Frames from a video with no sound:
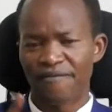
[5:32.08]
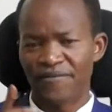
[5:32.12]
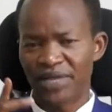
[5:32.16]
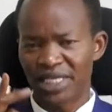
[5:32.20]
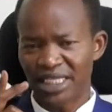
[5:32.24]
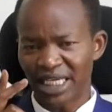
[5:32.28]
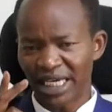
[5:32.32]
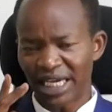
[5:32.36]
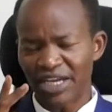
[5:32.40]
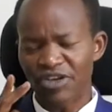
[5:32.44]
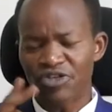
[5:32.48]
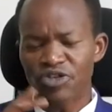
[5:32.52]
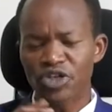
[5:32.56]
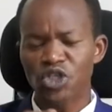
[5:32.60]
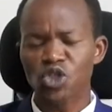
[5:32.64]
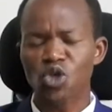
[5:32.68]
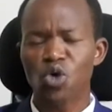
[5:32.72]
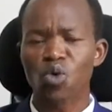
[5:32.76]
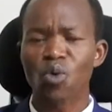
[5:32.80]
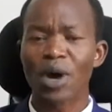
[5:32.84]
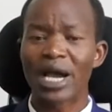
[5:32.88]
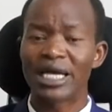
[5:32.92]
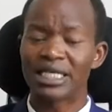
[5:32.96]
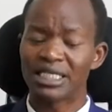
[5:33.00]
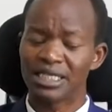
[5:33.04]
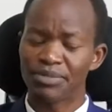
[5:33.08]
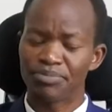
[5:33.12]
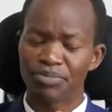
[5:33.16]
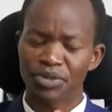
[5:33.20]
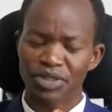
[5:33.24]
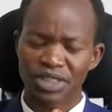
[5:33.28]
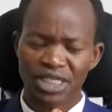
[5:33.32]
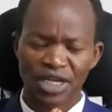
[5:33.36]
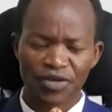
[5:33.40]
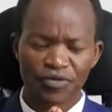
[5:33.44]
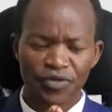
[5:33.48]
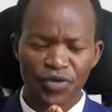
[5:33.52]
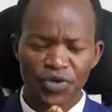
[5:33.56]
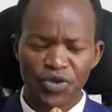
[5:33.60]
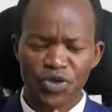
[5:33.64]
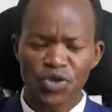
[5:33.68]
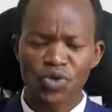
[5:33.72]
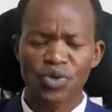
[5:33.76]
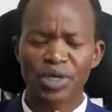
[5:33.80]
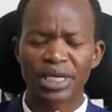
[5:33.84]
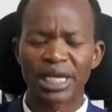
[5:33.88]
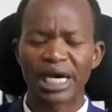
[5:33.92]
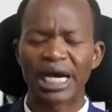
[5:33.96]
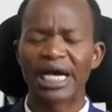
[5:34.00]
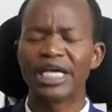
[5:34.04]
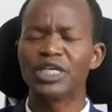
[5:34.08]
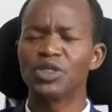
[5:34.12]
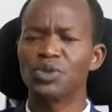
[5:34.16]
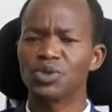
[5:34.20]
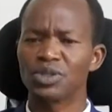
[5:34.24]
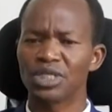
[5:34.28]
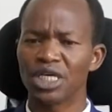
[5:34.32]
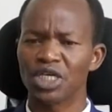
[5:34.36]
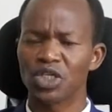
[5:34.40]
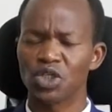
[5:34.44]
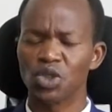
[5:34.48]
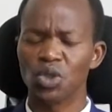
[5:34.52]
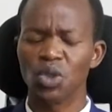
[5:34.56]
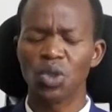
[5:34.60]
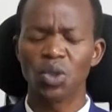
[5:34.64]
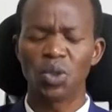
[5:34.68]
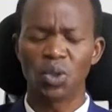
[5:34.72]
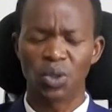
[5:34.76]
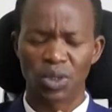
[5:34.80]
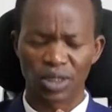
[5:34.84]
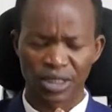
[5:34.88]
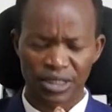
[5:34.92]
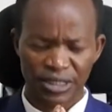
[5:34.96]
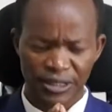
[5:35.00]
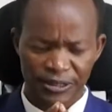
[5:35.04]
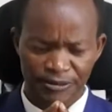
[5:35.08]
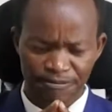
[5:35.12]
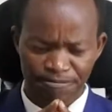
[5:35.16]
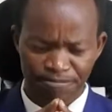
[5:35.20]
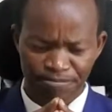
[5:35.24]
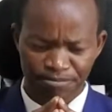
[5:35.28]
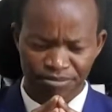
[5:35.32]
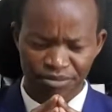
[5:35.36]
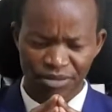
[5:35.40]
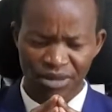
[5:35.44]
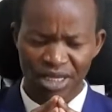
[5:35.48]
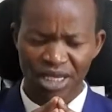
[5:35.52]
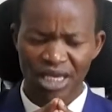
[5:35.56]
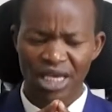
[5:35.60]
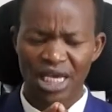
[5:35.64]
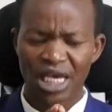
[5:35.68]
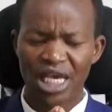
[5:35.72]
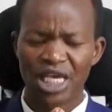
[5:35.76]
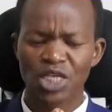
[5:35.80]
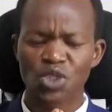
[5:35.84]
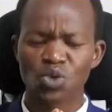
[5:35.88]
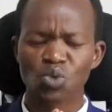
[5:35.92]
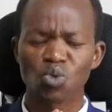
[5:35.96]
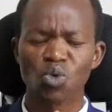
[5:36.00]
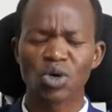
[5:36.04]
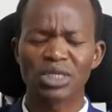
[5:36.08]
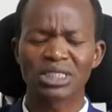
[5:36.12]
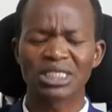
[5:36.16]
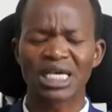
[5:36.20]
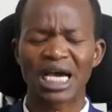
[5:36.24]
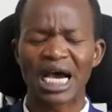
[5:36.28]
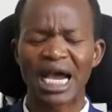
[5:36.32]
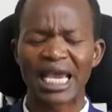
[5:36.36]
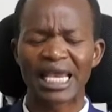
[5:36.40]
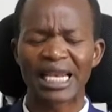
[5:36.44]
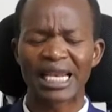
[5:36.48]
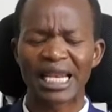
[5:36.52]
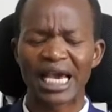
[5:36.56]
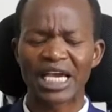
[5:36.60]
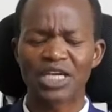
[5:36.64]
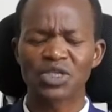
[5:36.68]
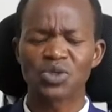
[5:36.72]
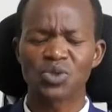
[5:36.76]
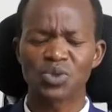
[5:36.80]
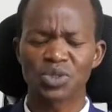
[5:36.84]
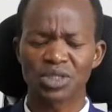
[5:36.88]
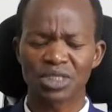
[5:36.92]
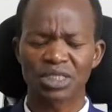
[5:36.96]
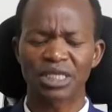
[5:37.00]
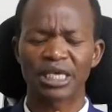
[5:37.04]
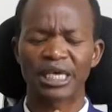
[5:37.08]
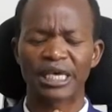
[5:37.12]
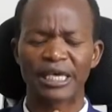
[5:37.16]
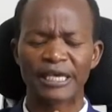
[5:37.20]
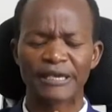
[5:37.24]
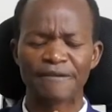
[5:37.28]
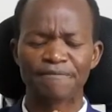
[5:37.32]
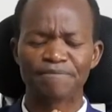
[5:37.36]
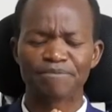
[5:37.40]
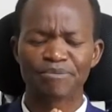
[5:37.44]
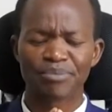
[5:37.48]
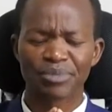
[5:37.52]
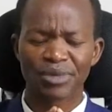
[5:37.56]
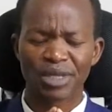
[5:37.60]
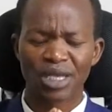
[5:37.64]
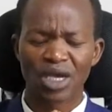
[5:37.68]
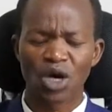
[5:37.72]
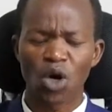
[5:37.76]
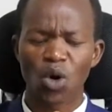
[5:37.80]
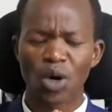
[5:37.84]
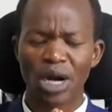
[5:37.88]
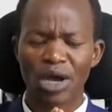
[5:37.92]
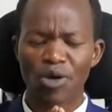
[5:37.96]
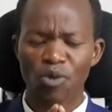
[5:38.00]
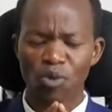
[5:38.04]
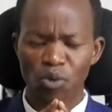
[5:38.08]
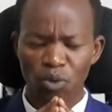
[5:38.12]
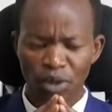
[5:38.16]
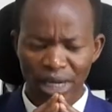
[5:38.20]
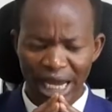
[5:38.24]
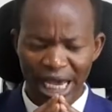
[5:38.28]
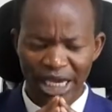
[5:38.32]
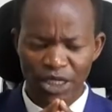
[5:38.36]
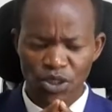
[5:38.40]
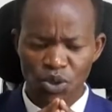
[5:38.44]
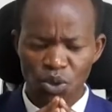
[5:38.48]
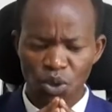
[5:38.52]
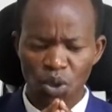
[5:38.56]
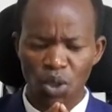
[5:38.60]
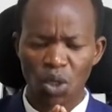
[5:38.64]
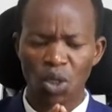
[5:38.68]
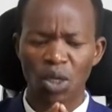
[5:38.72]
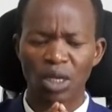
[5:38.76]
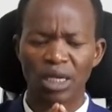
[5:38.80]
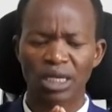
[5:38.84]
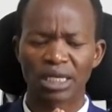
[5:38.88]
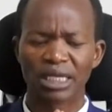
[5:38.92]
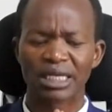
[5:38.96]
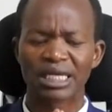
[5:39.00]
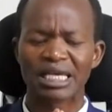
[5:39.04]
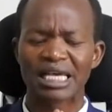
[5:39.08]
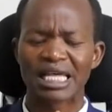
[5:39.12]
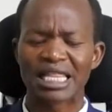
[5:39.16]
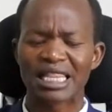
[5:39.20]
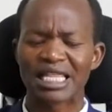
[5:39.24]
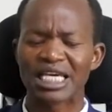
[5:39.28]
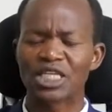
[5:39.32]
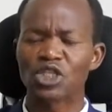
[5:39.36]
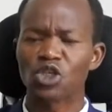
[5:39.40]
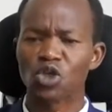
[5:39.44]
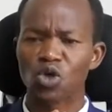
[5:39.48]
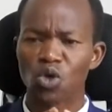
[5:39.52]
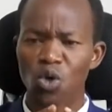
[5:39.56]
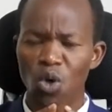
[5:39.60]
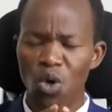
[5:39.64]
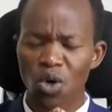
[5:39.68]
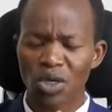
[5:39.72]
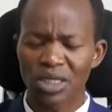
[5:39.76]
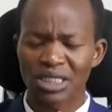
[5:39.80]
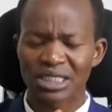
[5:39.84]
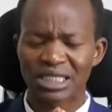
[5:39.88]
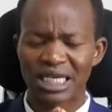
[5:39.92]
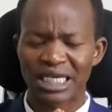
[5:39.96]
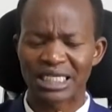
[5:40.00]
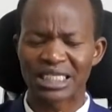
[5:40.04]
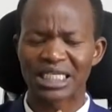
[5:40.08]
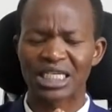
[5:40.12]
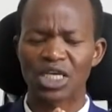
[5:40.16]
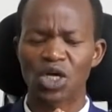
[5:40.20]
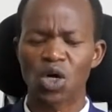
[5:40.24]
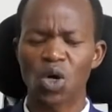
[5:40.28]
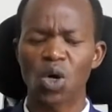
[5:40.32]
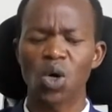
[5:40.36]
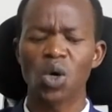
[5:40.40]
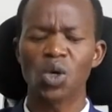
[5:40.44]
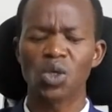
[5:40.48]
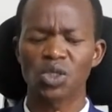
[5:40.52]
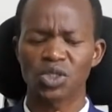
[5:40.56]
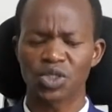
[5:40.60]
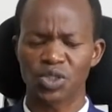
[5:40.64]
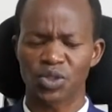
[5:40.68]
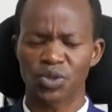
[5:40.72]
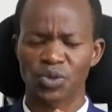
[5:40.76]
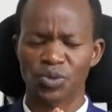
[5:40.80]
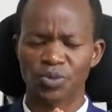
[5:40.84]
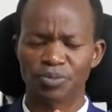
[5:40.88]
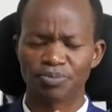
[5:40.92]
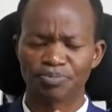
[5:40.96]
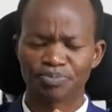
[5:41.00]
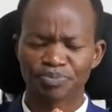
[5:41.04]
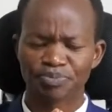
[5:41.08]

The second reason why it's important for you and I to set goals is what I like to say, or I would like to call, that goal setting also